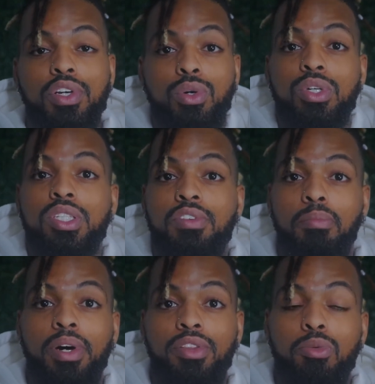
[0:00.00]
the course of a
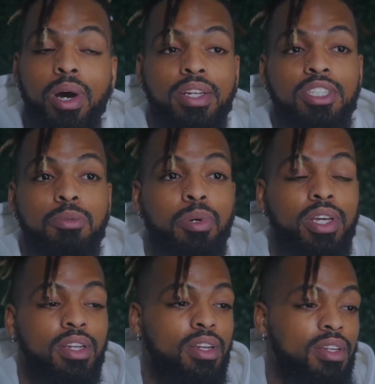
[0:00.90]
month, you might have
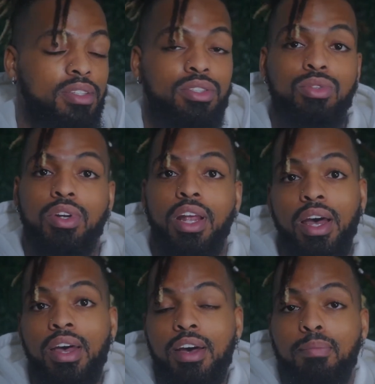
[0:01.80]
spent, shoot,
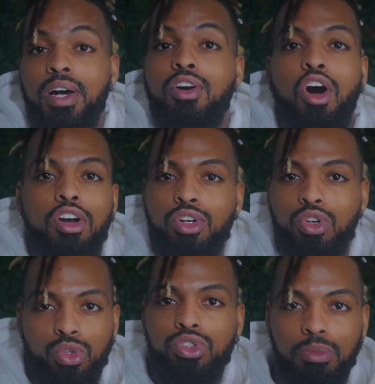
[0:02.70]
my car
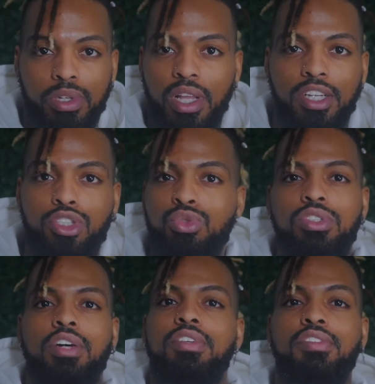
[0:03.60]
note used to be like
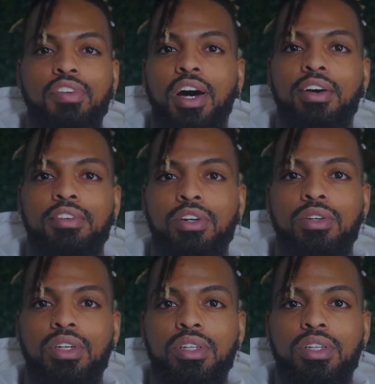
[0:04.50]
$275, yo.